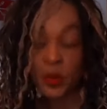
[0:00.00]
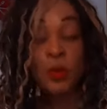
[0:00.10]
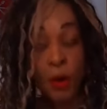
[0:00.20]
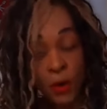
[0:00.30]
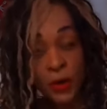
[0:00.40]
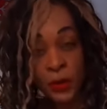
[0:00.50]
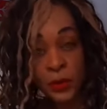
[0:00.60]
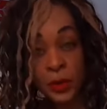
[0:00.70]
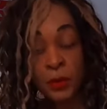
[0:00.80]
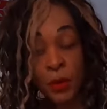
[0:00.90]

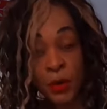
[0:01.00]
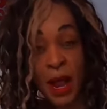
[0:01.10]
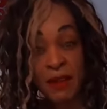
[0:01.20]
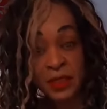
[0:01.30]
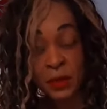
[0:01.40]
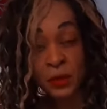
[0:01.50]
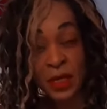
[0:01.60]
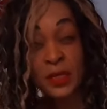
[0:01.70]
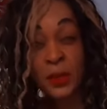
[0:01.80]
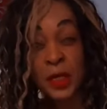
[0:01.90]
tomorrow tomorrow
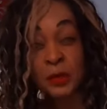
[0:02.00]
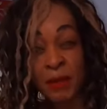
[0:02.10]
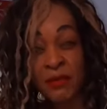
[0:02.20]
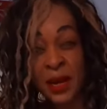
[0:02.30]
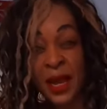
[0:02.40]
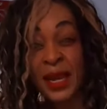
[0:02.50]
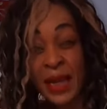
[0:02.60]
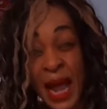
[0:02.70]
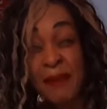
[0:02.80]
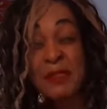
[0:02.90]
afternoon is going to africa
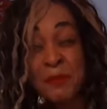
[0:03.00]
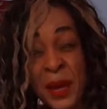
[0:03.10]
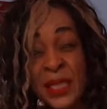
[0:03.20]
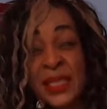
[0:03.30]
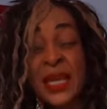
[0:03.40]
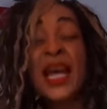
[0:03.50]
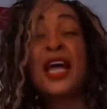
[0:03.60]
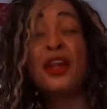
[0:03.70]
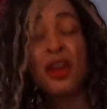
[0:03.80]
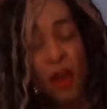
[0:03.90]
and i have spent
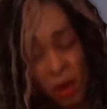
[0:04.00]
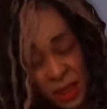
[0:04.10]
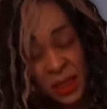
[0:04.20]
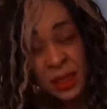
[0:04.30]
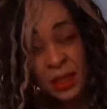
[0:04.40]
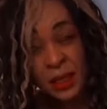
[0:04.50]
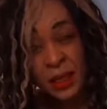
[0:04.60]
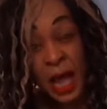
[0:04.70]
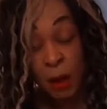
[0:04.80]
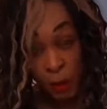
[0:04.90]
a lot
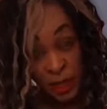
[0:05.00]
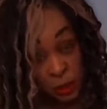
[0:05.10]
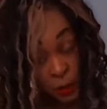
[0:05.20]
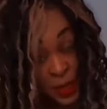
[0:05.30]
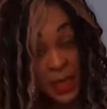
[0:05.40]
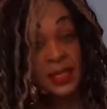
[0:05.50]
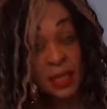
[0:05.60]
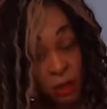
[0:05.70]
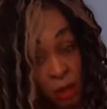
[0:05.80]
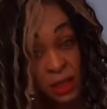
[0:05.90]
According to me,
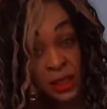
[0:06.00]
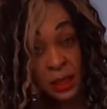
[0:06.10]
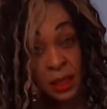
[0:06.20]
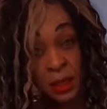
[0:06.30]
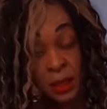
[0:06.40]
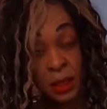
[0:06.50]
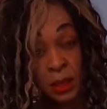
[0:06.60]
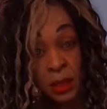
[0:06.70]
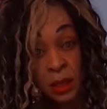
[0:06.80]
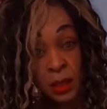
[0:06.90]
it's a lot.
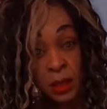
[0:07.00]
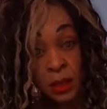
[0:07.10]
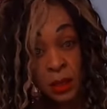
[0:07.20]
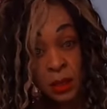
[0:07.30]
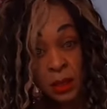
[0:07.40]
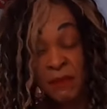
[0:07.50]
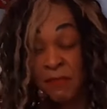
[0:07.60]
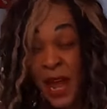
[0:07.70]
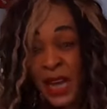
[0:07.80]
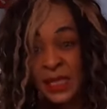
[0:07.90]
The
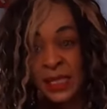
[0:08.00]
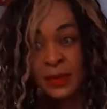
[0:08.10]
flight